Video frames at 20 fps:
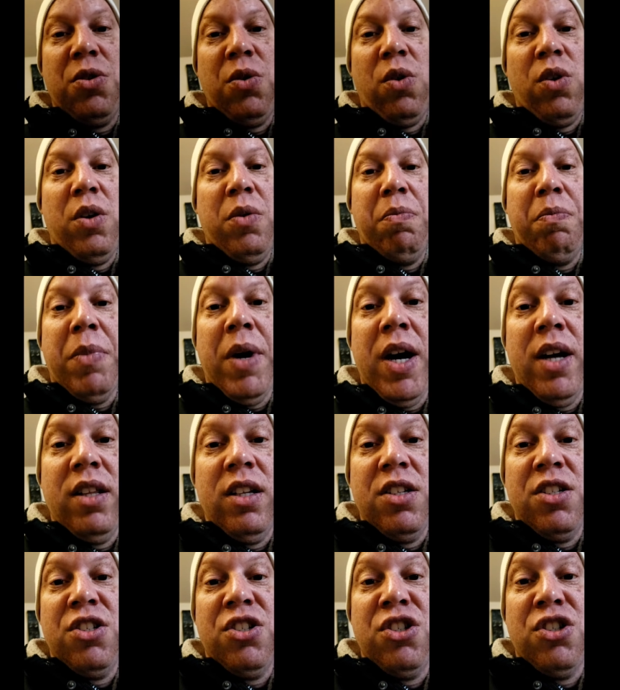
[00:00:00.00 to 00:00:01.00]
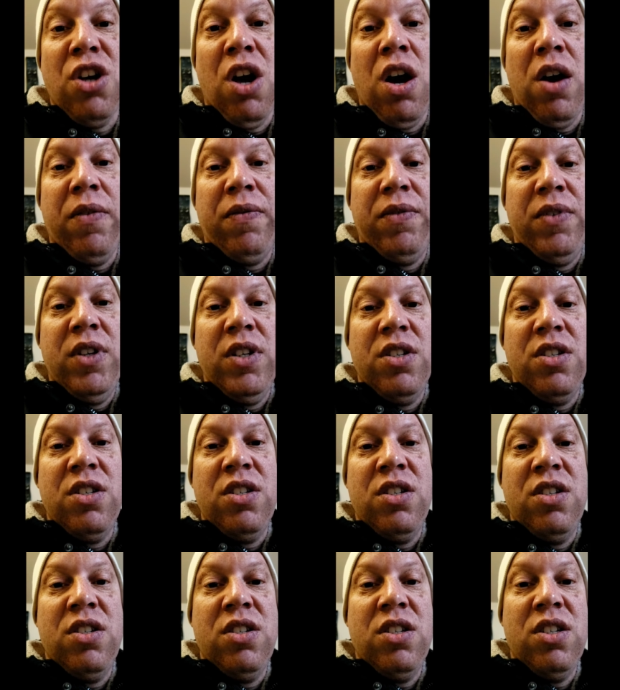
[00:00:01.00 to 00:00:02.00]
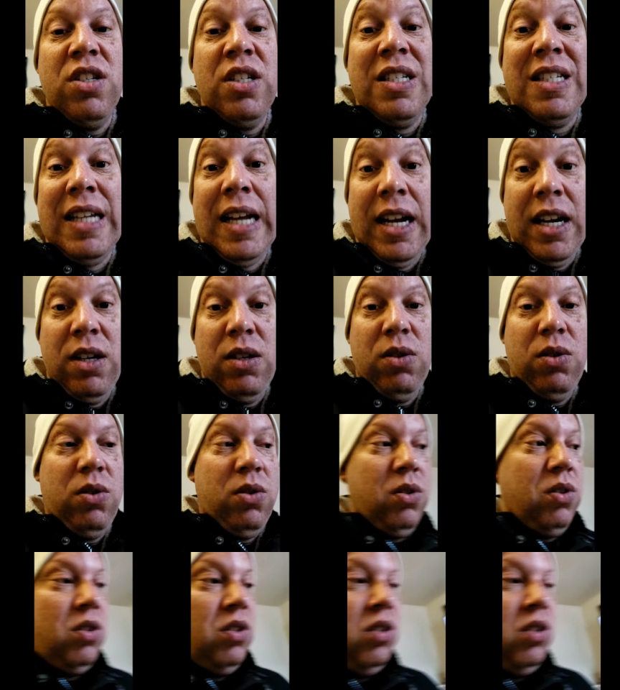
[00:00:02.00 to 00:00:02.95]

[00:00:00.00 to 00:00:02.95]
store buy the softest sandal